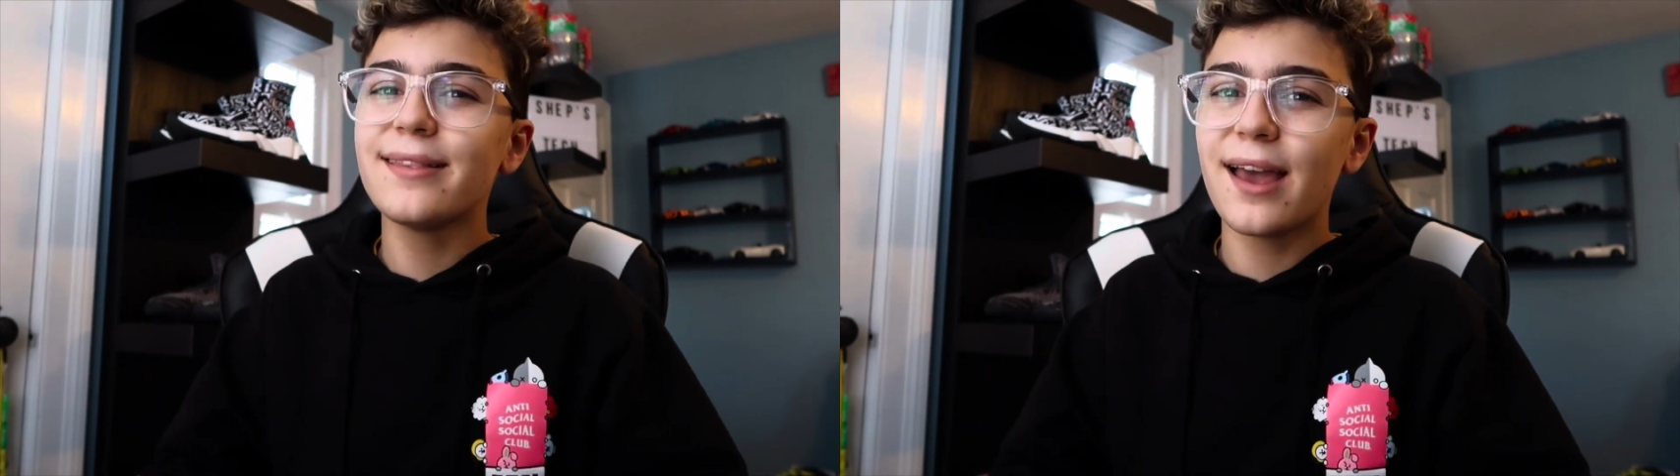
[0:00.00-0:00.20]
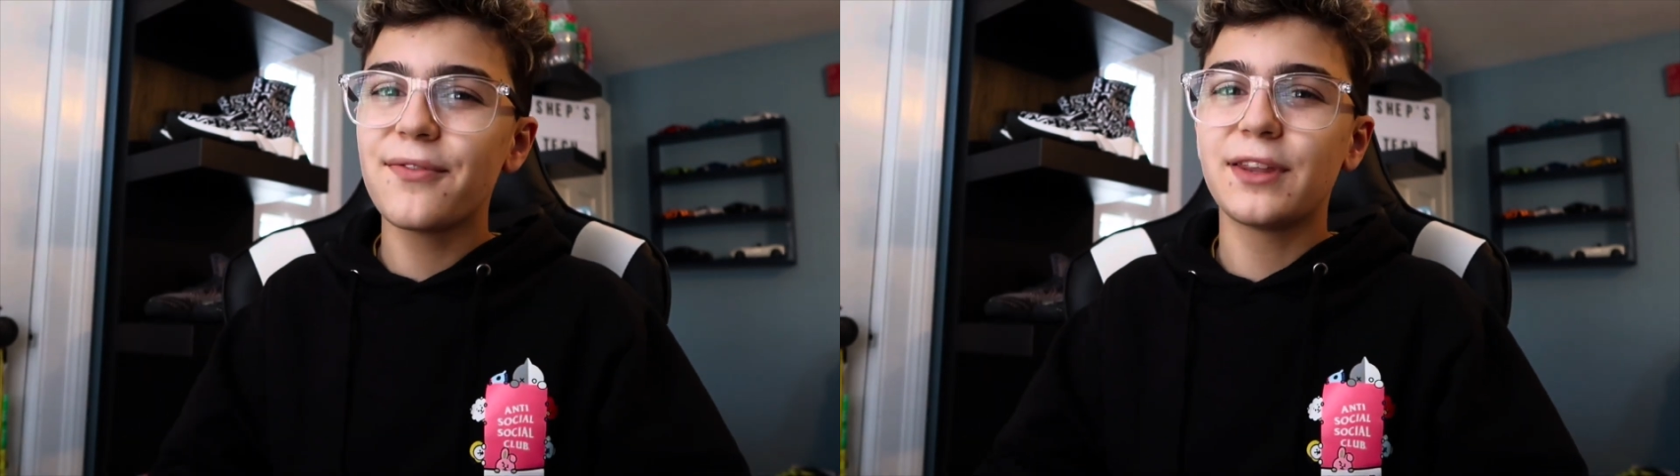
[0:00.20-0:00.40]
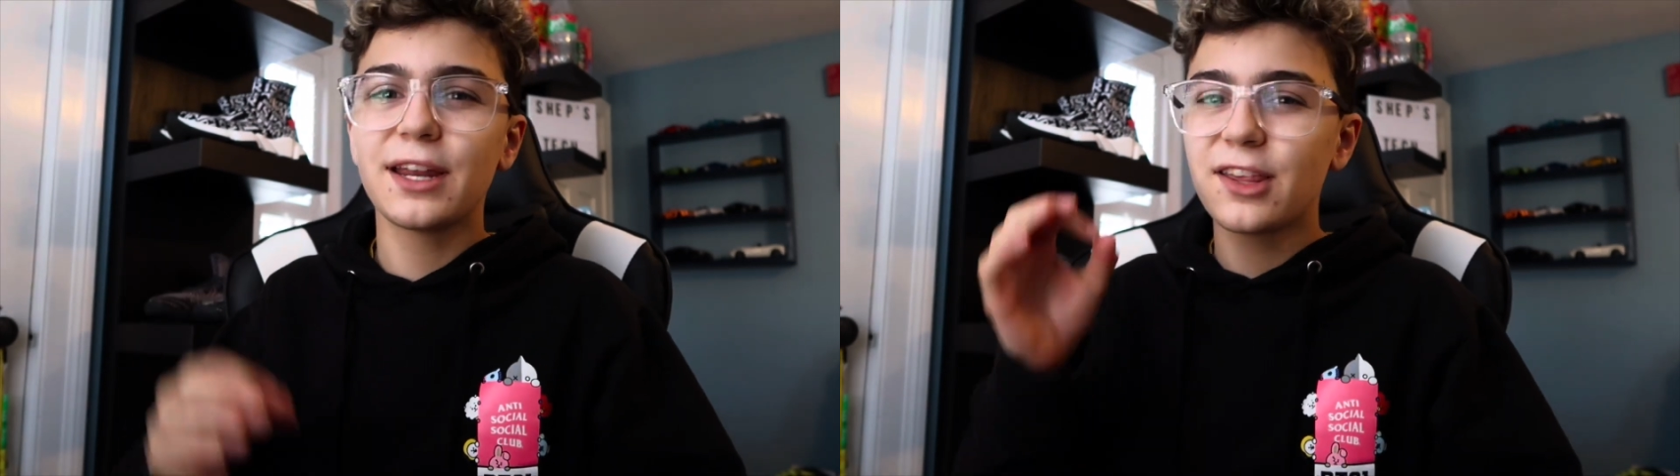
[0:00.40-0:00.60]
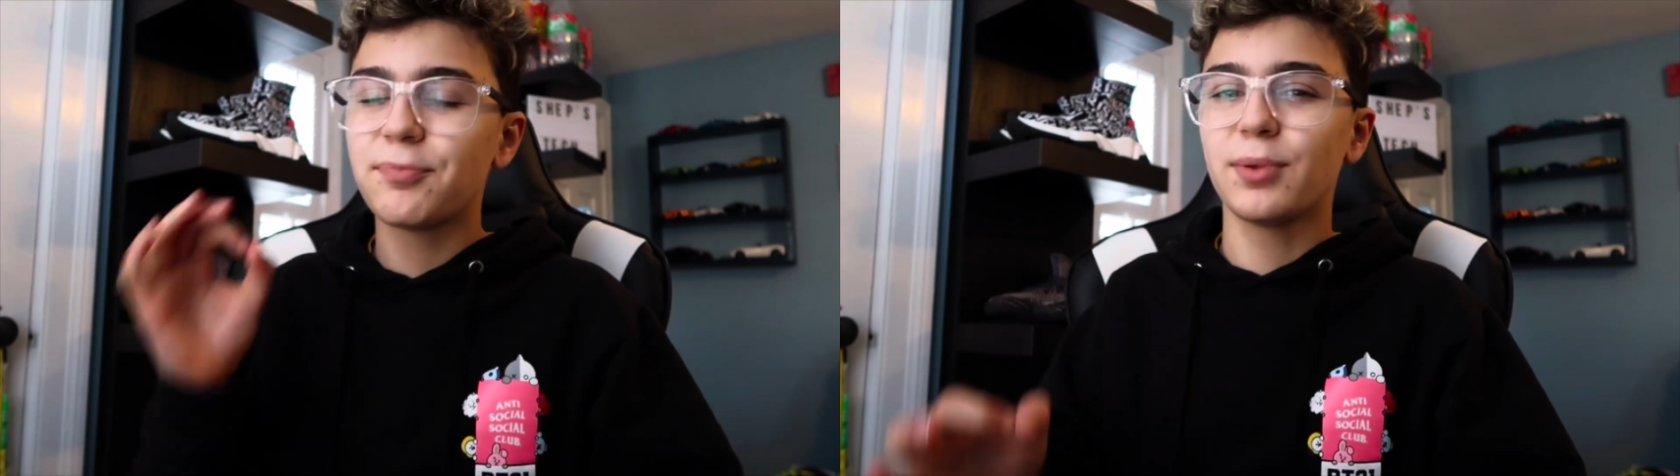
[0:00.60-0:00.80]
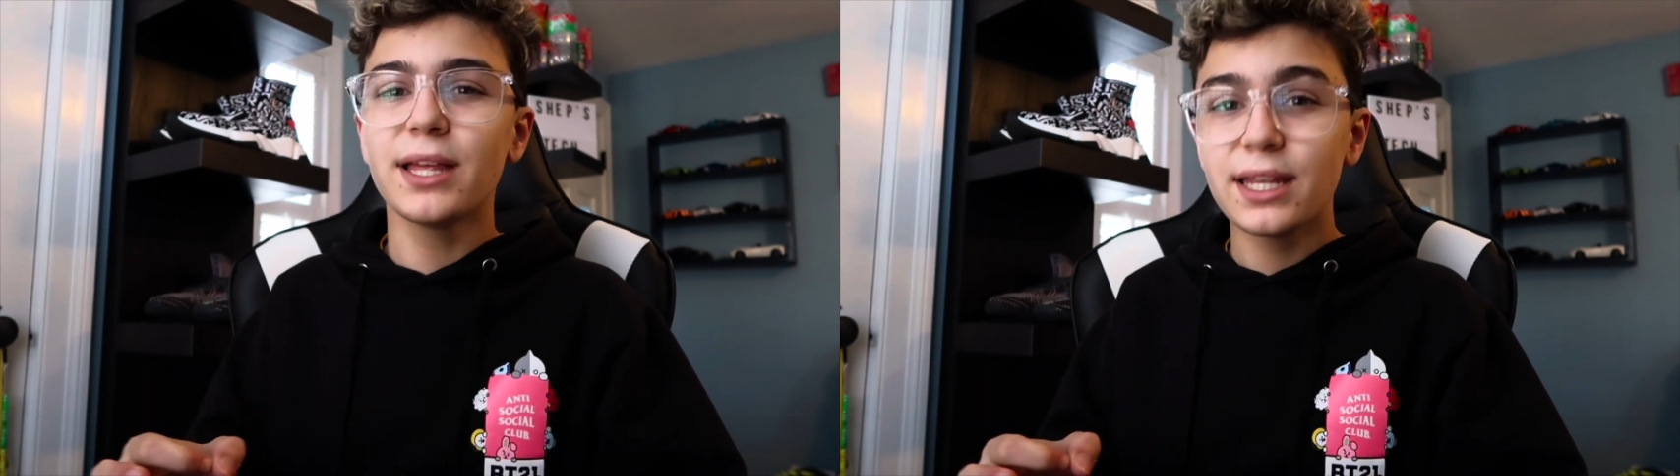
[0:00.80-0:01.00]
depth in
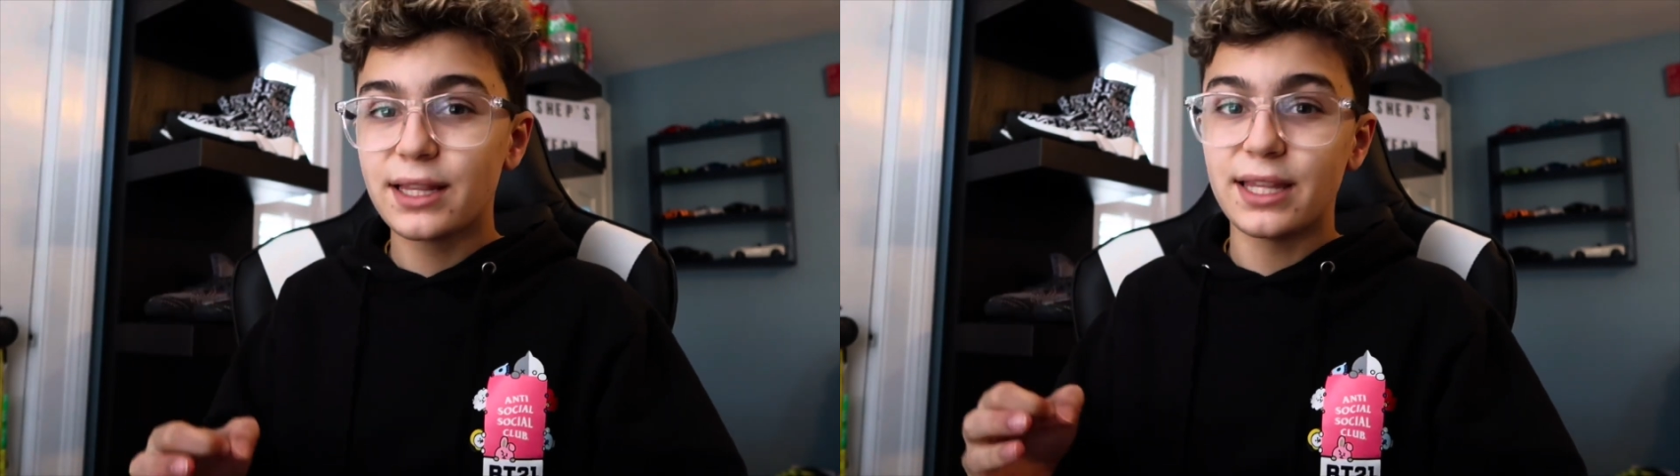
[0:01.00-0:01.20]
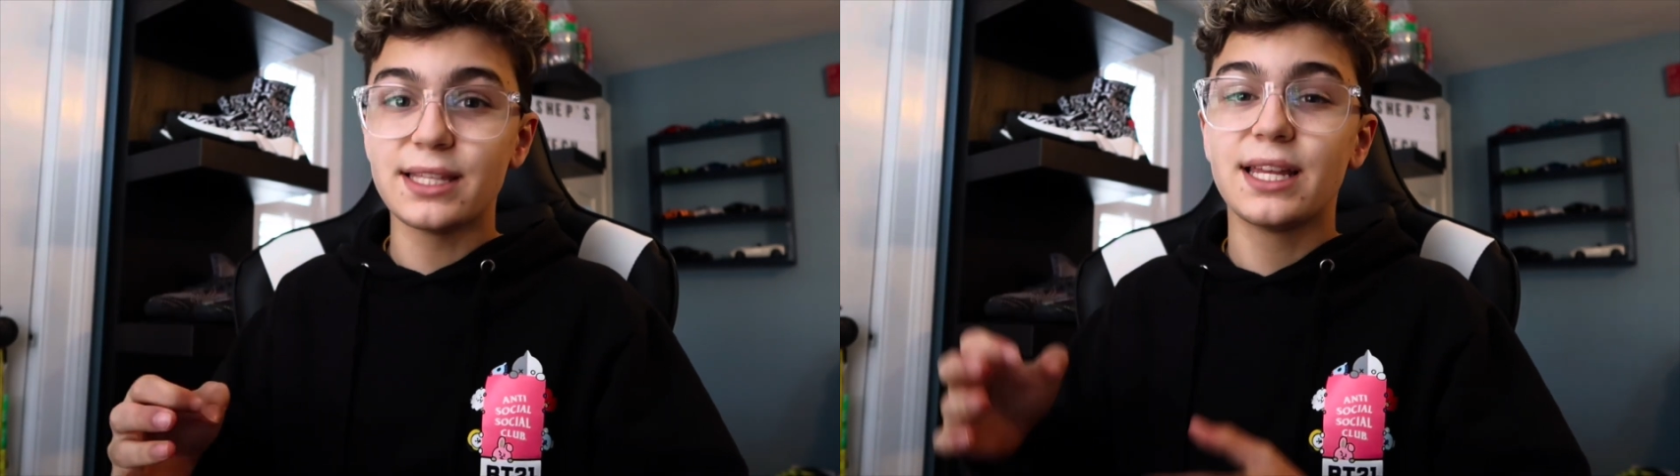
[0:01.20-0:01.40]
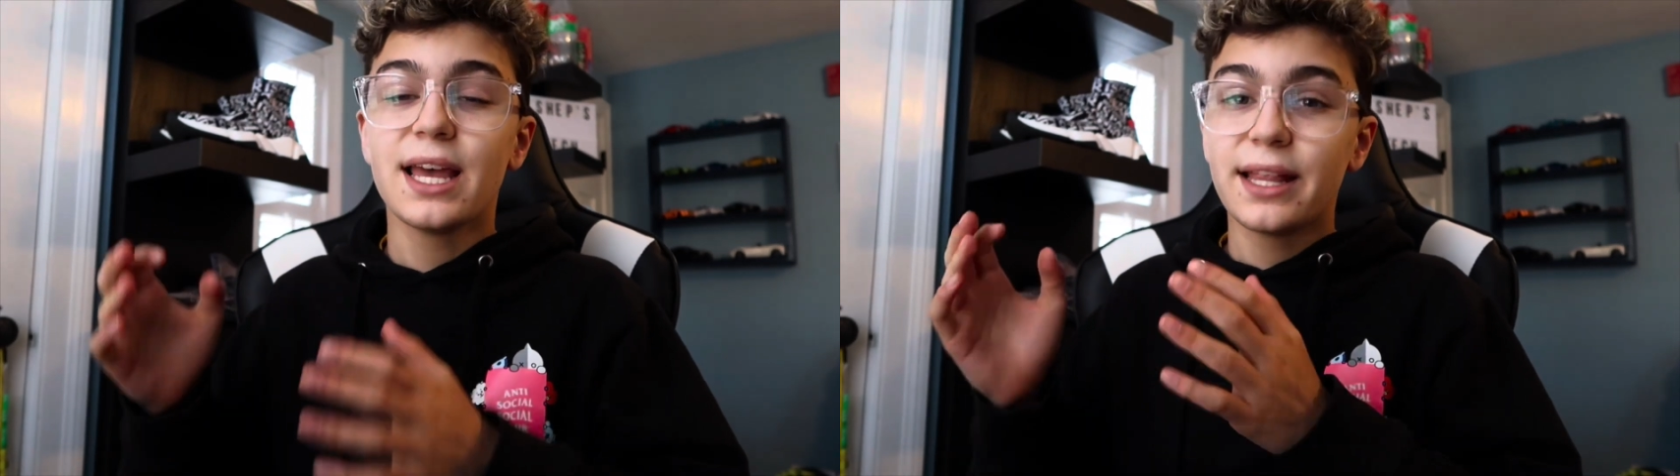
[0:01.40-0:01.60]
explaining these